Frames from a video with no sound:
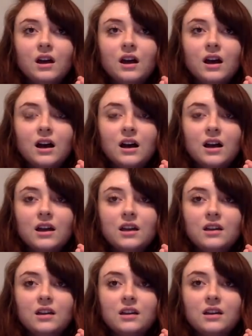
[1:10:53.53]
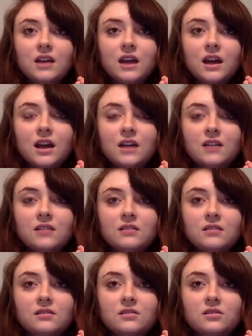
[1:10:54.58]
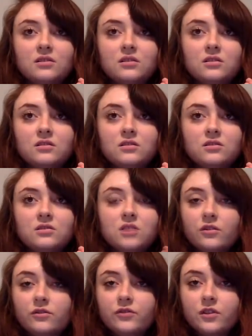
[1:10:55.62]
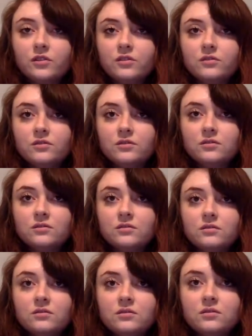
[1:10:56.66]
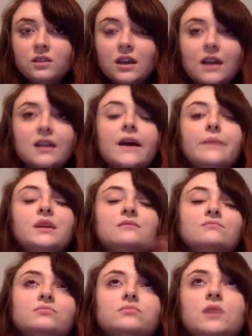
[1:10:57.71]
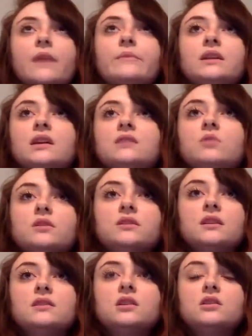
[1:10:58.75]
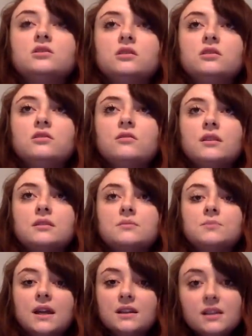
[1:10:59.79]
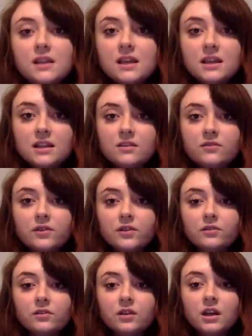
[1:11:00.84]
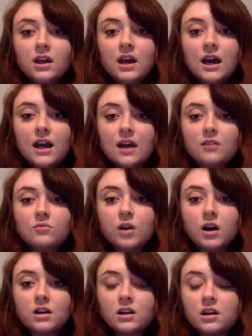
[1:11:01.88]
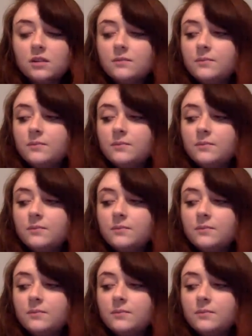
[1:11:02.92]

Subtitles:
I had no food. Like I mean, I wasn't intentionally doing this, but I didn't eat any food. I had water.